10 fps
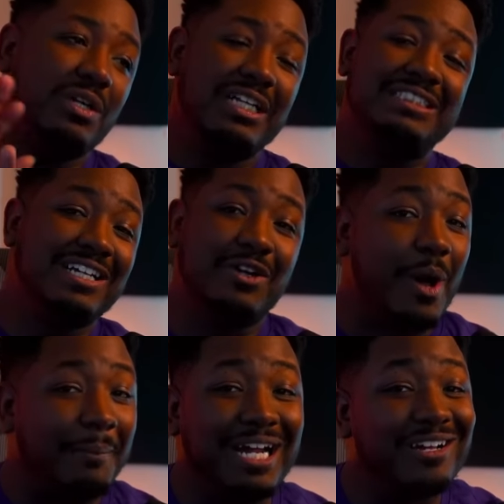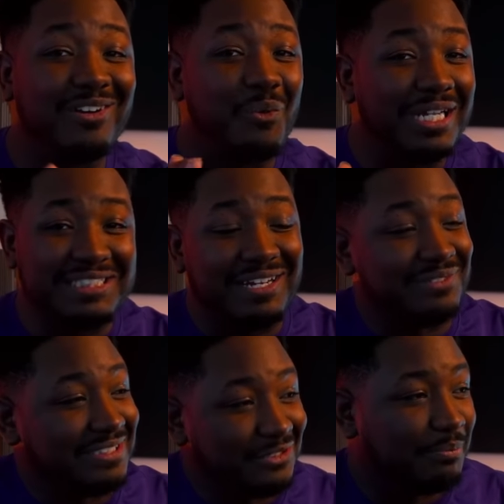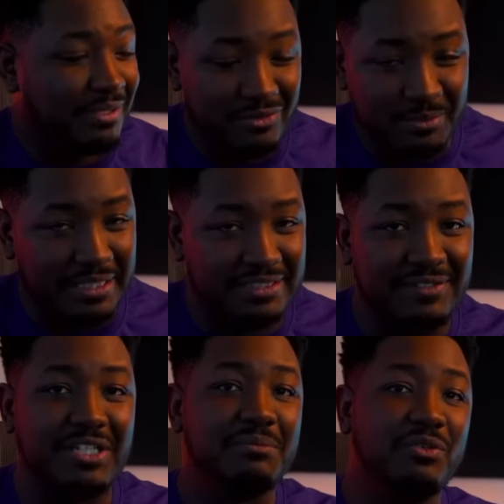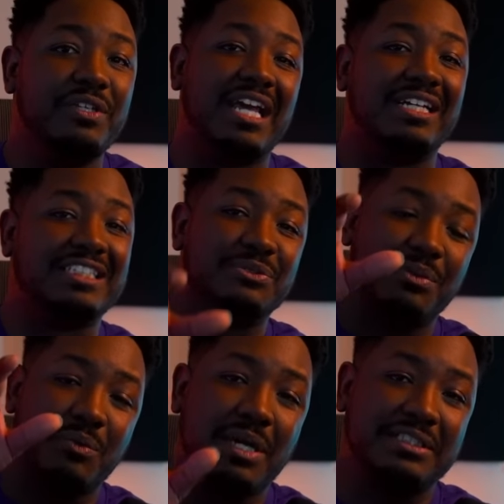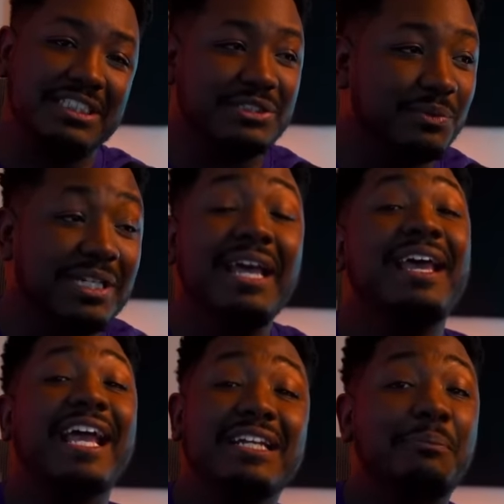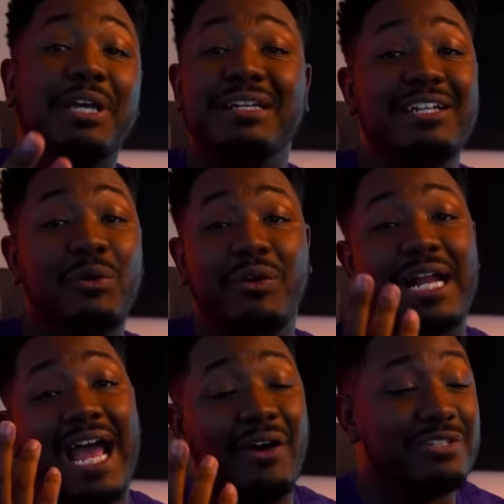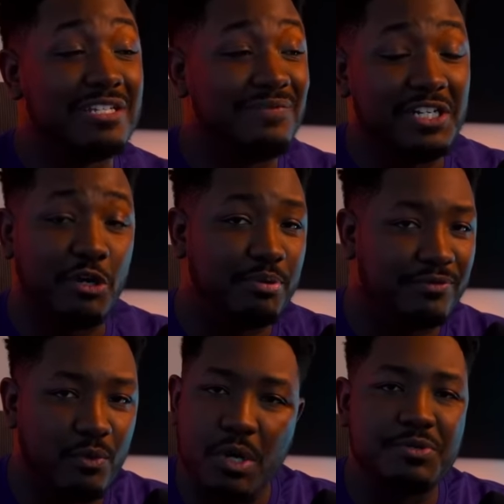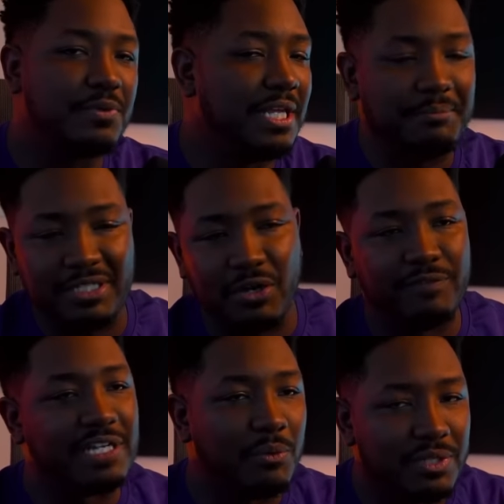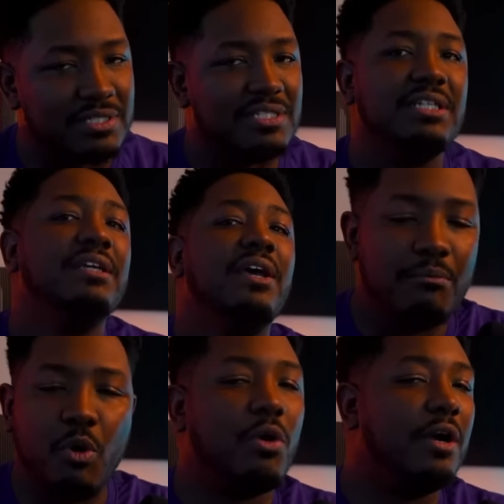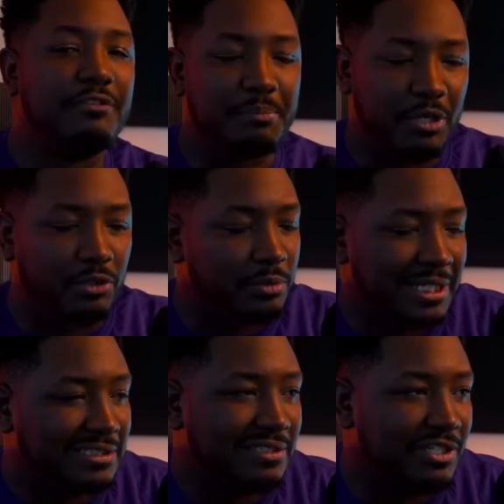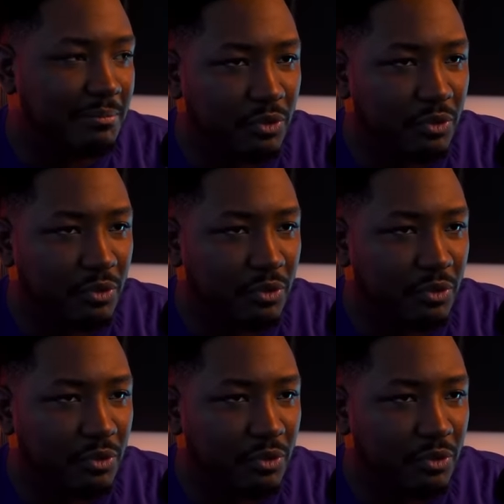I want to let y'all know, I'm not going to watch every single Paranormal Activity movie. I just want to watch this one. And depending on how this video performs, will let me know if y'all want to see more of the Paranormal Activity